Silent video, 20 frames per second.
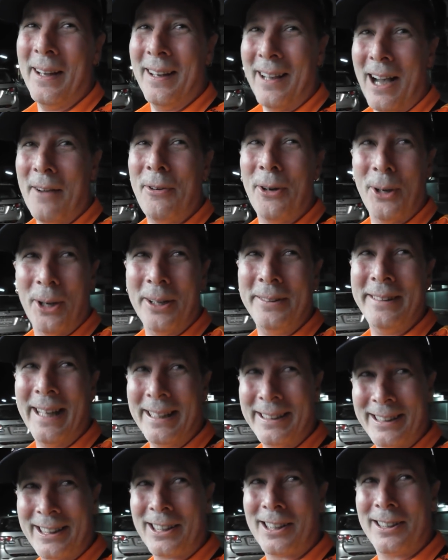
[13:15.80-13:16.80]
I've heard
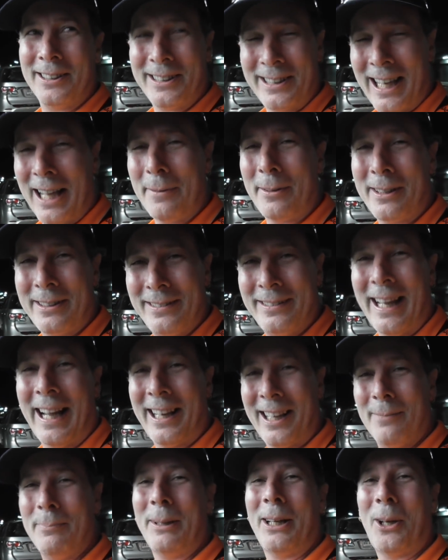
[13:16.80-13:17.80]
that
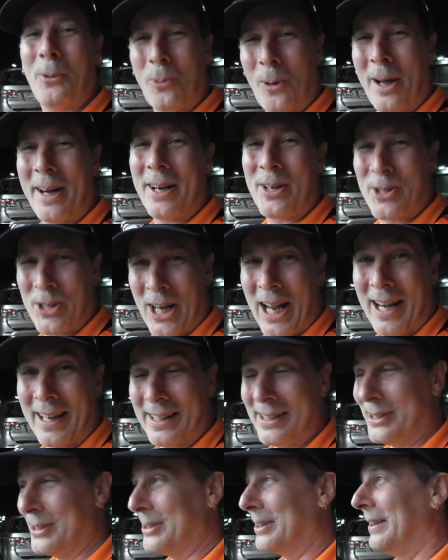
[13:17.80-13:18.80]
can be quite a
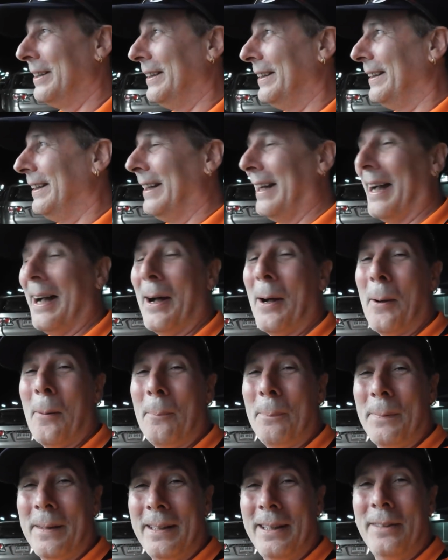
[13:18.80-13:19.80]
challenge.
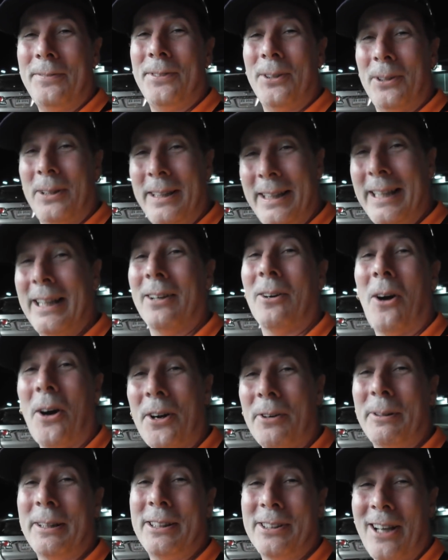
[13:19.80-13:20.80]
If you're here
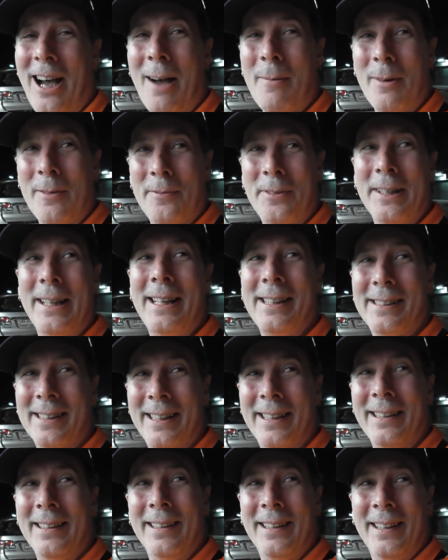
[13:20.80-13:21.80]
on a retirement
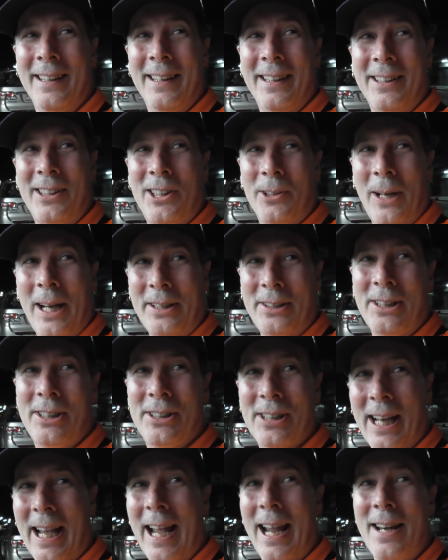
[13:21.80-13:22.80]
visa, to actually
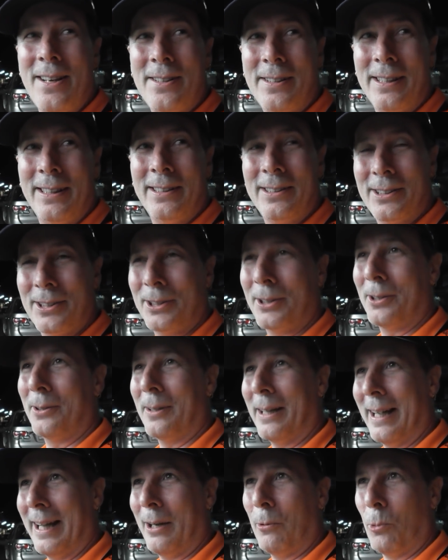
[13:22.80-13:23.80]
change
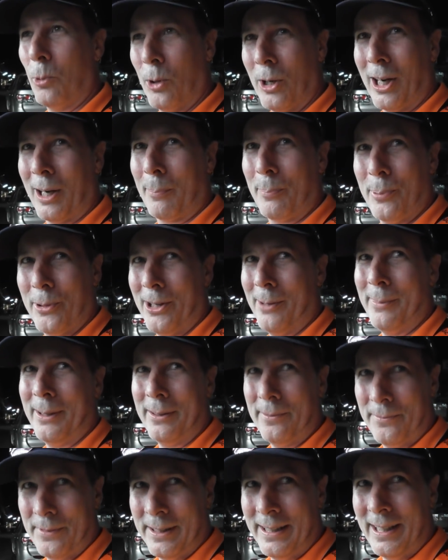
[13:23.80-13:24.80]
into a work
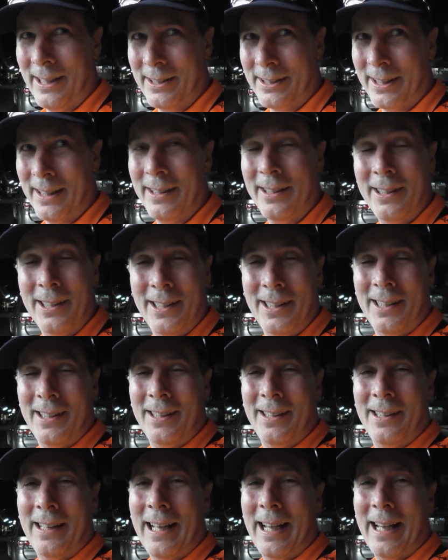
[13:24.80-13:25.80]
permit visa,
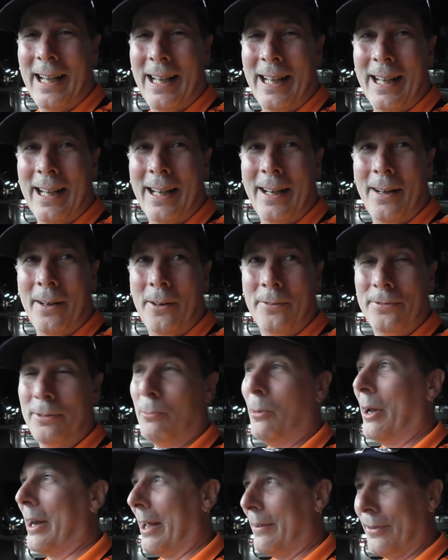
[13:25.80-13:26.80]

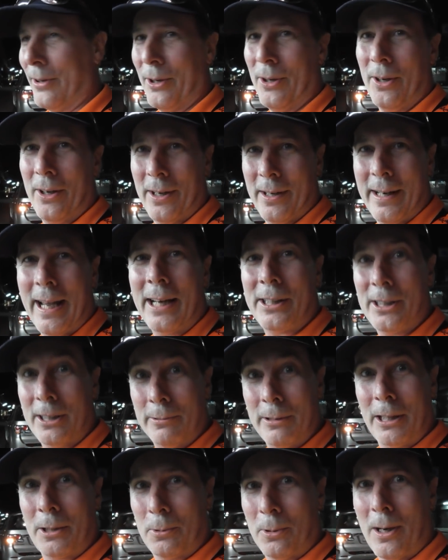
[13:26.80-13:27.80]
from what I've heard, actually
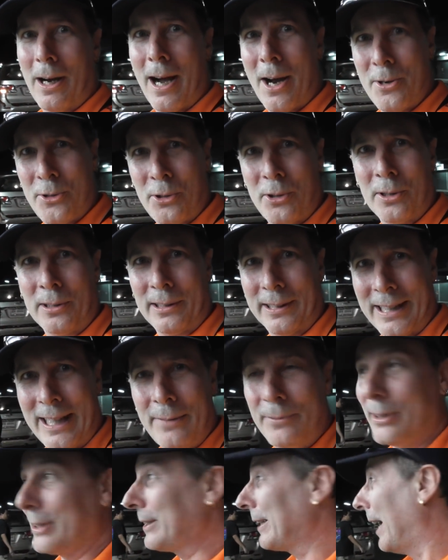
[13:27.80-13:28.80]
requires you to
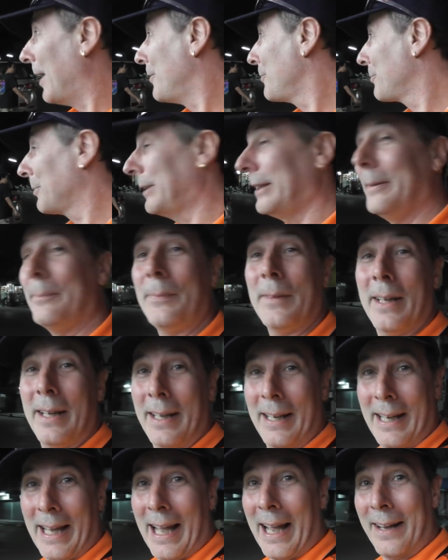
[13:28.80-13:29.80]
leave the country
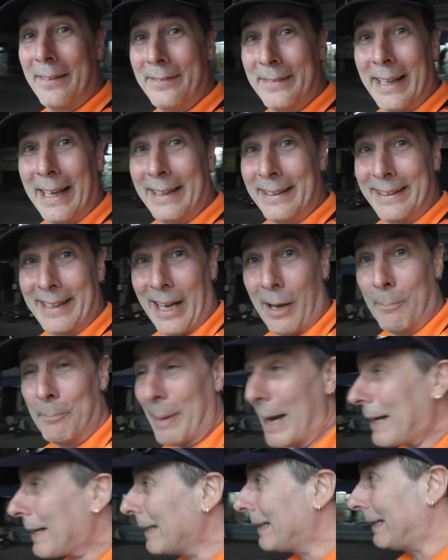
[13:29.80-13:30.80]
and then come
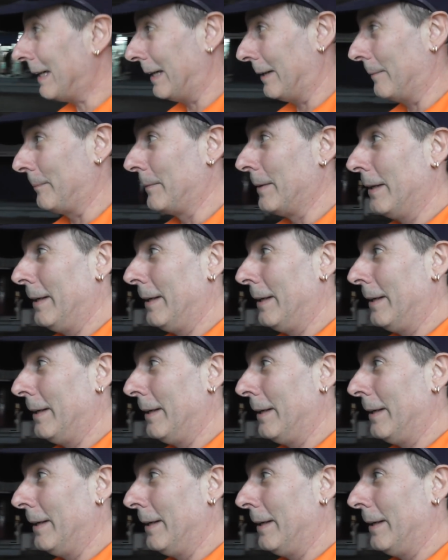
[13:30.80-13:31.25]
back again.